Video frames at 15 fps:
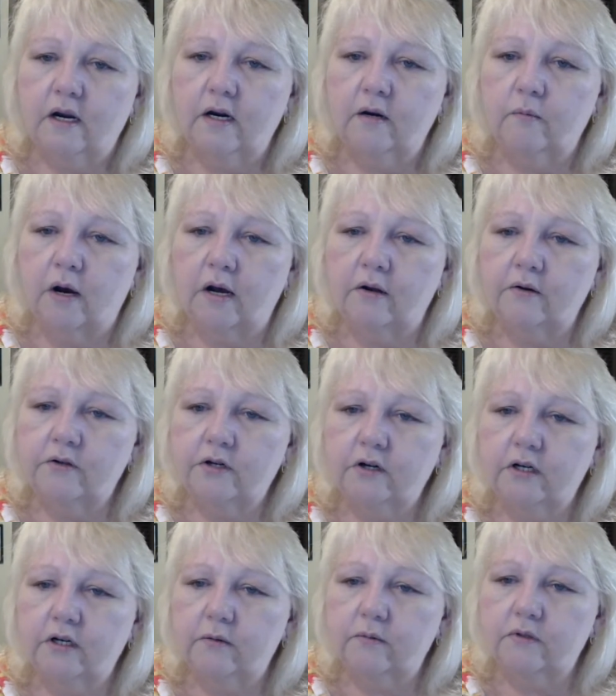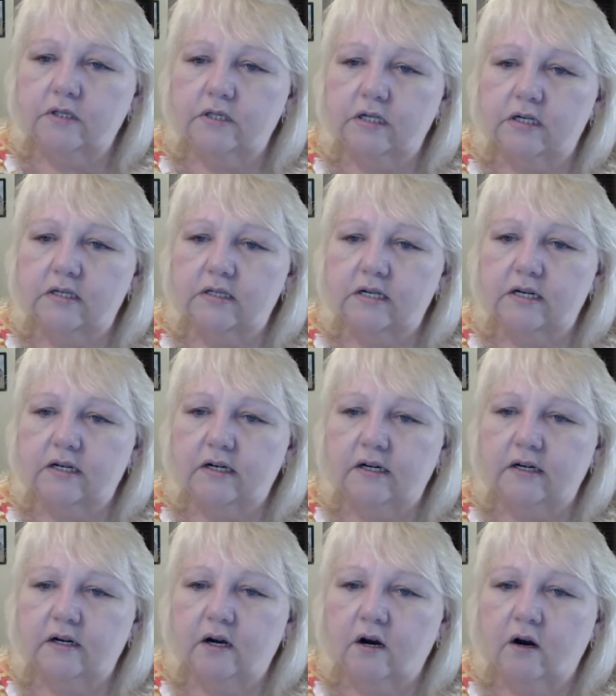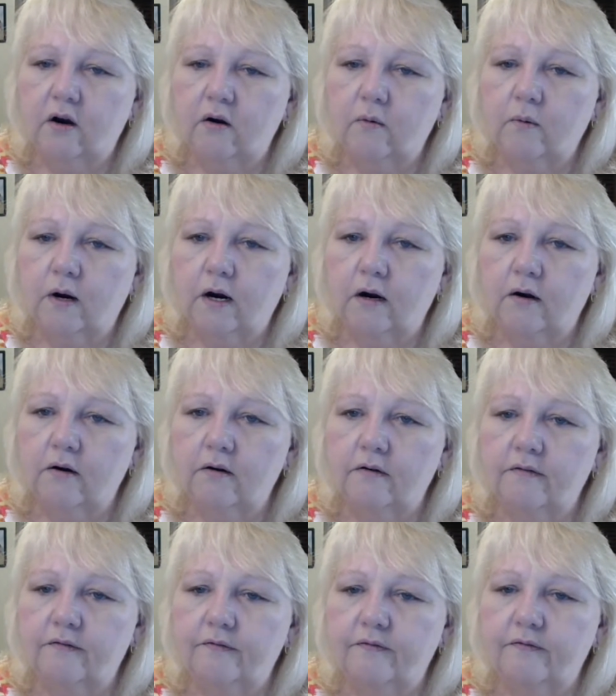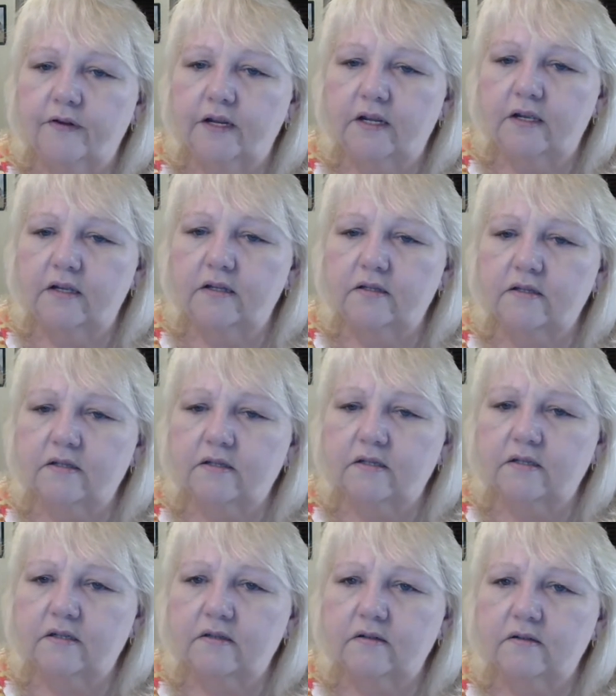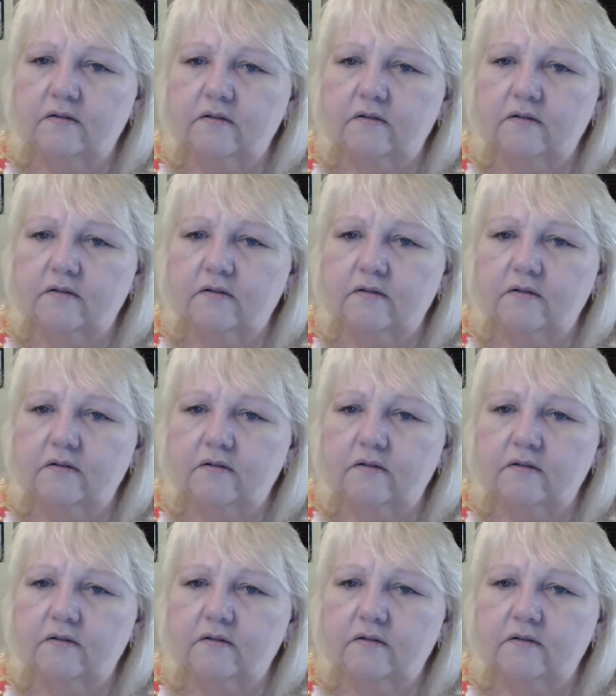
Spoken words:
wild turkey will stick its head in a hog wire fence.